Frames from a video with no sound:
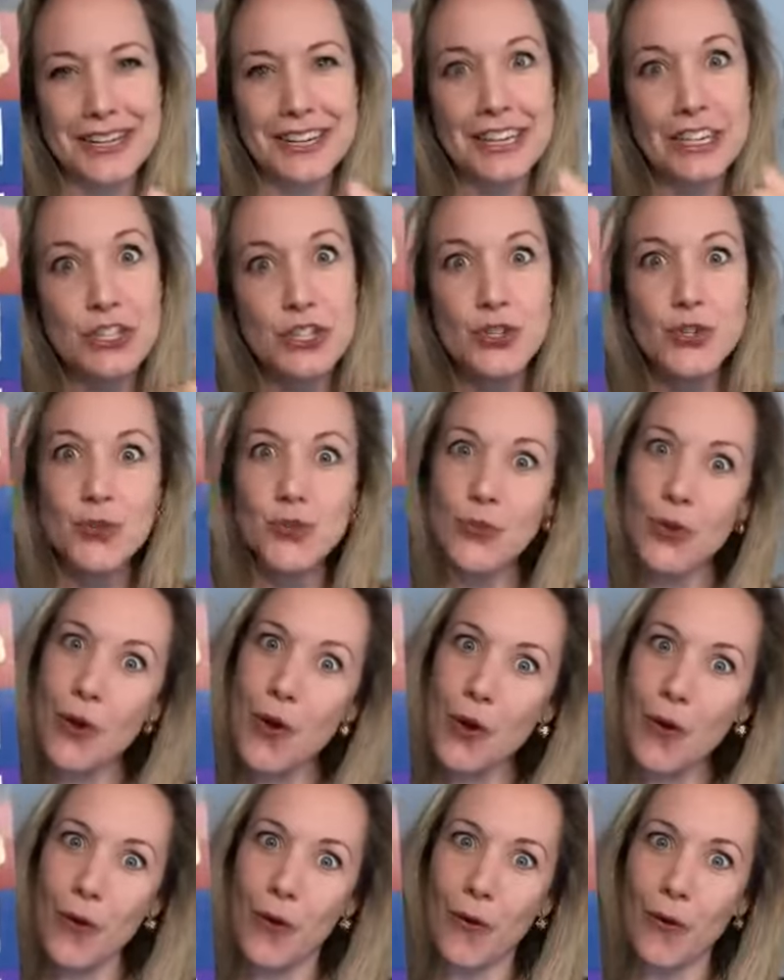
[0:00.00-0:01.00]

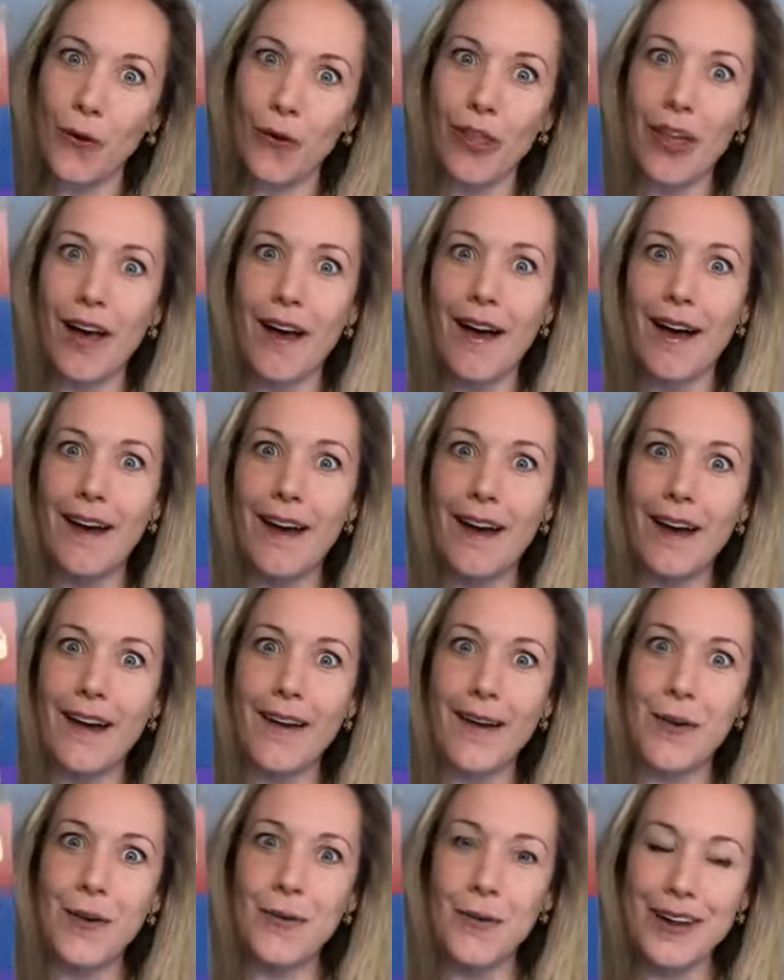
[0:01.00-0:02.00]
control?
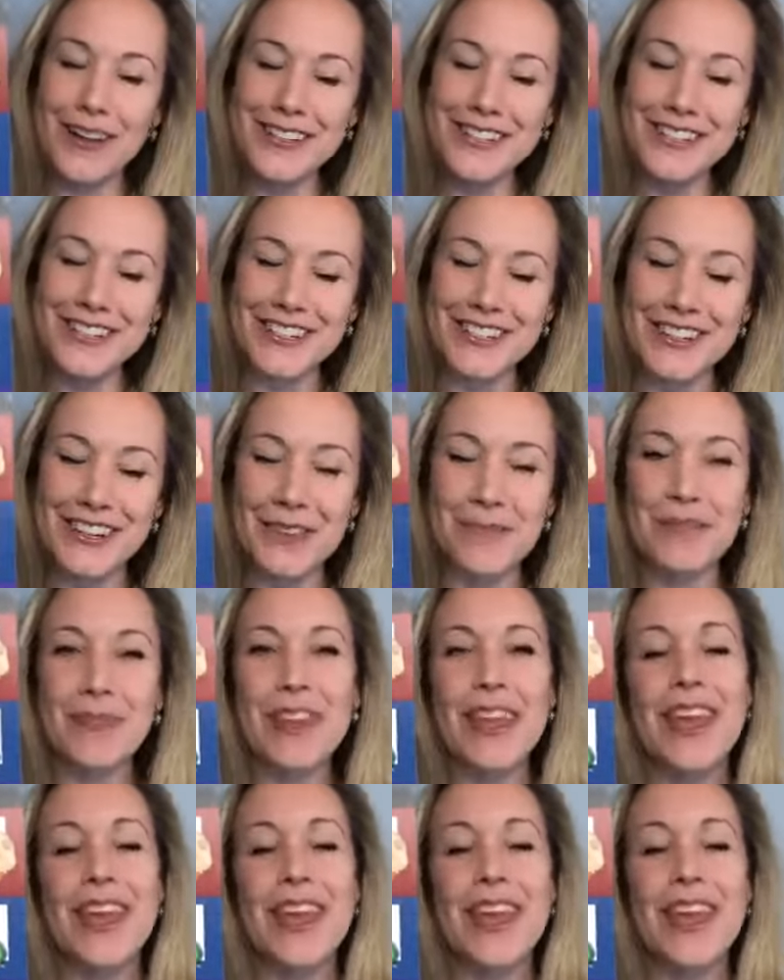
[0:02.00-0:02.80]
I wonder.